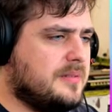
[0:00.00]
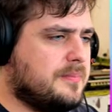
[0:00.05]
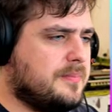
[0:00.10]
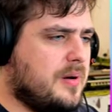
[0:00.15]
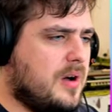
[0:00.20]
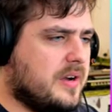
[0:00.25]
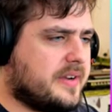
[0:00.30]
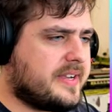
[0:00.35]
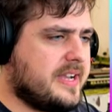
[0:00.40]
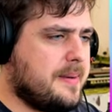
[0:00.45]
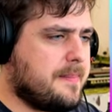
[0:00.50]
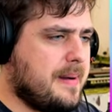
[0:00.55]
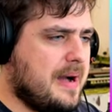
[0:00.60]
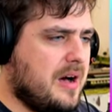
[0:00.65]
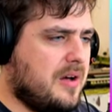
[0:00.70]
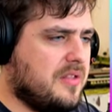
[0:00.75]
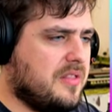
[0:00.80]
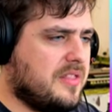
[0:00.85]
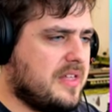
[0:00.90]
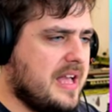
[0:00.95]
Park it
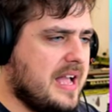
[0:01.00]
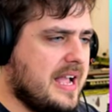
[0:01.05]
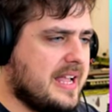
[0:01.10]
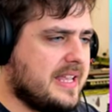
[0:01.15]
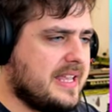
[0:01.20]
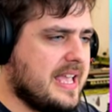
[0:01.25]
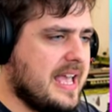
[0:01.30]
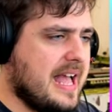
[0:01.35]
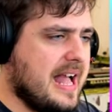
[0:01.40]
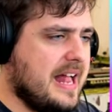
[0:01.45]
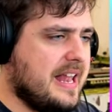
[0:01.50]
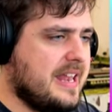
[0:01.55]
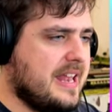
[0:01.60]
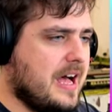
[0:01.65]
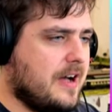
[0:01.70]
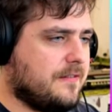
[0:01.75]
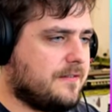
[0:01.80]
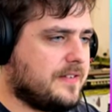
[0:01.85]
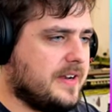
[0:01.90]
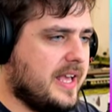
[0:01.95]
about there. Yeah,
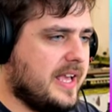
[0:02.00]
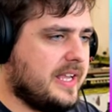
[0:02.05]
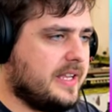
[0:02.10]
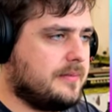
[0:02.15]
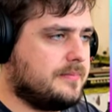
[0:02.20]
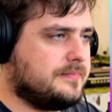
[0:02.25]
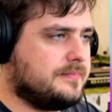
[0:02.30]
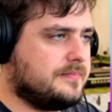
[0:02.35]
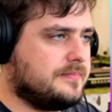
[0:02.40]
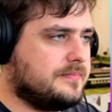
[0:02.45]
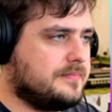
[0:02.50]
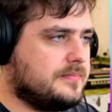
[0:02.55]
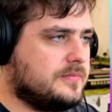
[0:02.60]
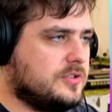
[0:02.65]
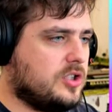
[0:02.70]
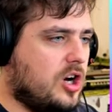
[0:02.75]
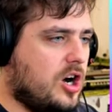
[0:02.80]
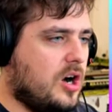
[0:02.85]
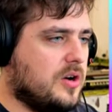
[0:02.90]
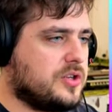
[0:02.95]
lovely.
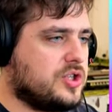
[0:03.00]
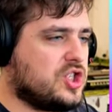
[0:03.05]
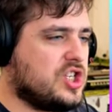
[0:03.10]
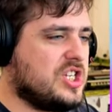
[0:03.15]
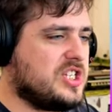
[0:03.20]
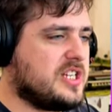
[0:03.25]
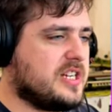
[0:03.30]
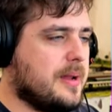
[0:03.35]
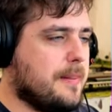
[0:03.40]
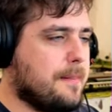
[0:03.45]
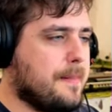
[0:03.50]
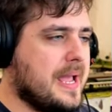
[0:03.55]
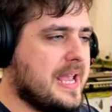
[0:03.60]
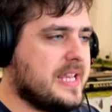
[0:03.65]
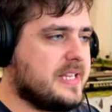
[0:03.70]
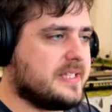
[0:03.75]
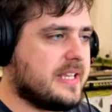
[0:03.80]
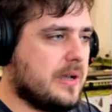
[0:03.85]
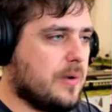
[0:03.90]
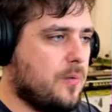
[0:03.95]
Oh, she did
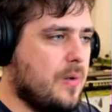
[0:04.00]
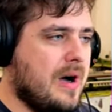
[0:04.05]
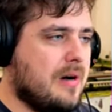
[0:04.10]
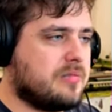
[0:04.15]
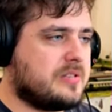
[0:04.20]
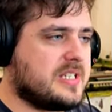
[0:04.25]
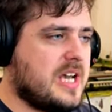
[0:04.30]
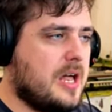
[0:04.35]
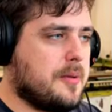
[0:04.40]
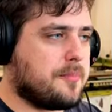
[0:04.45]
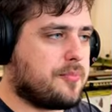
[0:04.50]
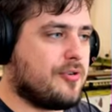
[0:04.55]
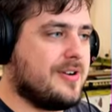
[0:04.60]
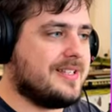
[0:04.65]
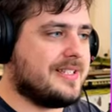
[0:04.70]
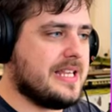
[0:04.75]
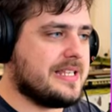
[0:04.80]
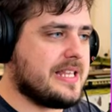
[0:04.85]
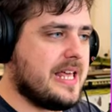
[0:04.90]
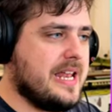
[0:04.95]
amazing. Well done,
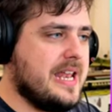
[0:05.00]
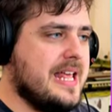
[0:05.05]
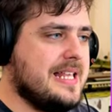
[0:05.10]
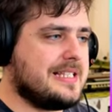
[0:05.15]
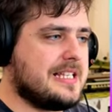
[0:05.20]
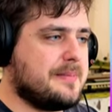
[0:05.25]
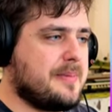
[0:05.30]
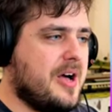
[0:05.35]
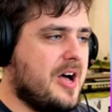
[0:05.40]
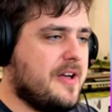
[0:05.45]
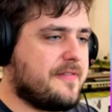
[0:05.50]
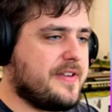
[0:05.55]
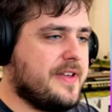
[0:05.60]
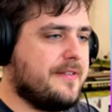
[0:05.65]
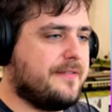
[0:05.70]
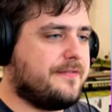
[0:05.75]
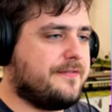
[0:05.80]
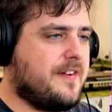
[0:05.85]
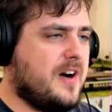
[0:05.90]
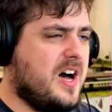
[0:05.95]
Princess Elizabeth
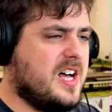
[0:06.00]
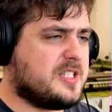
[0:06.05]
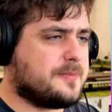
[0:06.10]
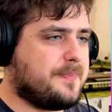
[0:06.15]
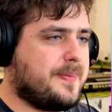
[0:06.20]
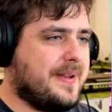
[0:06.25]
in first